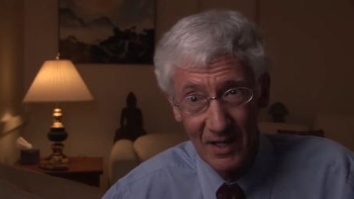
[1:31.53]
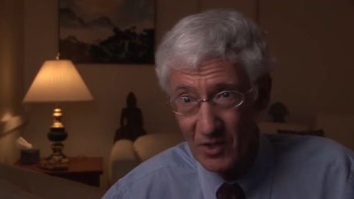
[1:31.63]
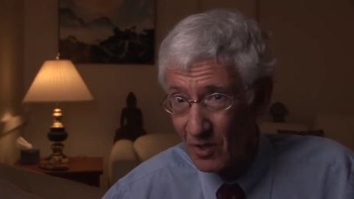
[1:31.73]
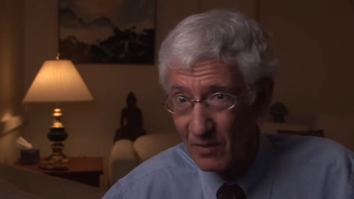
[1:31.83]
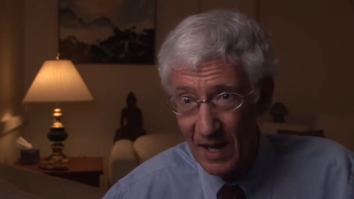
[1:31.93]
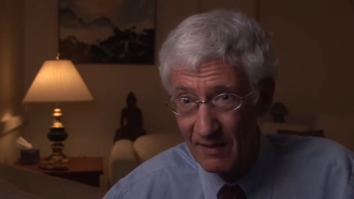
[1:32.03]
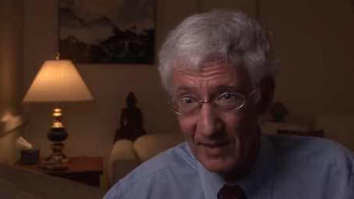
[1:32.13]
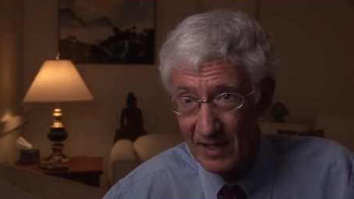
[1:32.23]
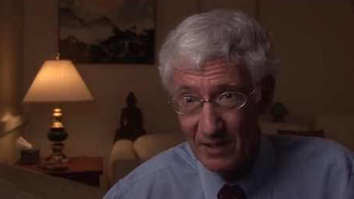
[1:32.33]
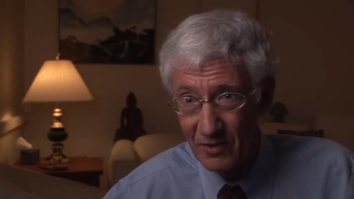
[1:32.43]
don't have
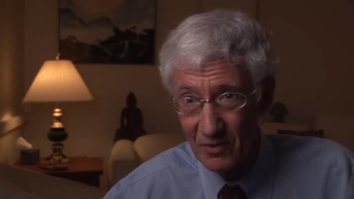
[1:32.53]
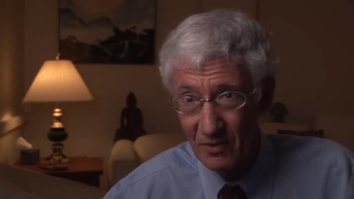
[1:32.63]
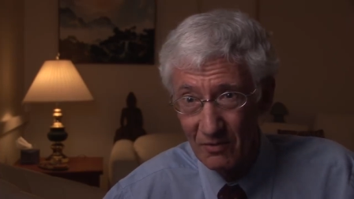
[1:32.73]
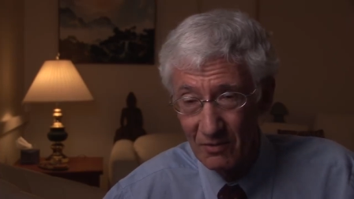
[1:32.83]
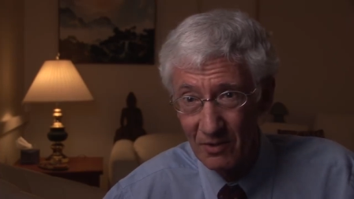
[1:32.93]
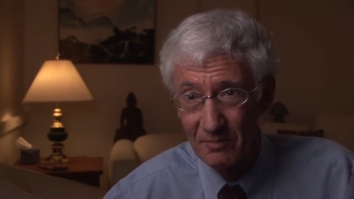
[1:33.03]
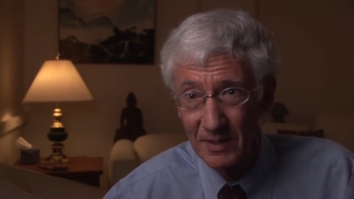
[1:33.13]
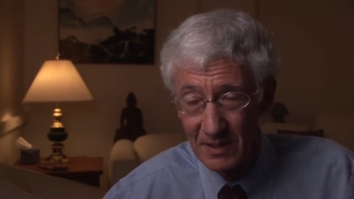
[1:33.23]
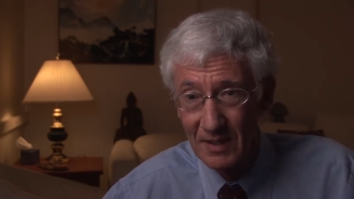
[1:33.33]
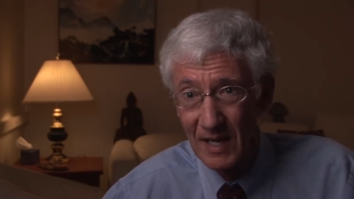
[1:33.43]
any control group,
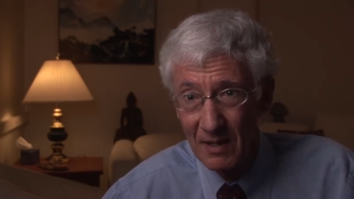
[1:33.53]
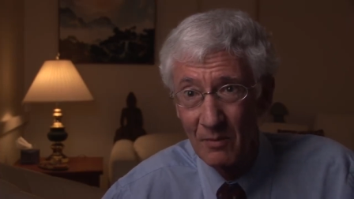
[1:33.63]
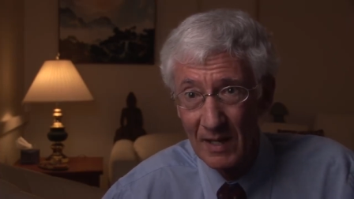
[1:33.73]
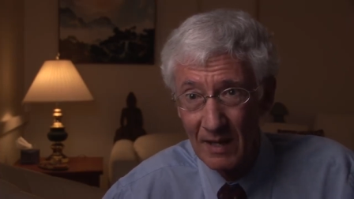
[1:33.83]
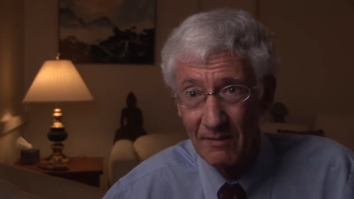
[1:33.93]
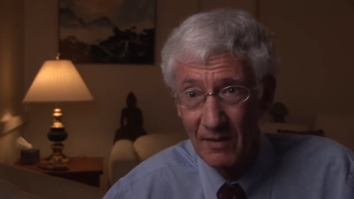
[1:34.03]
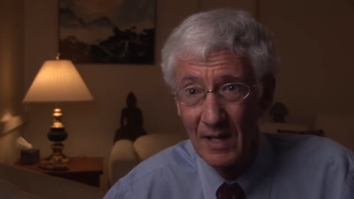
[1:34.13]
but to date we have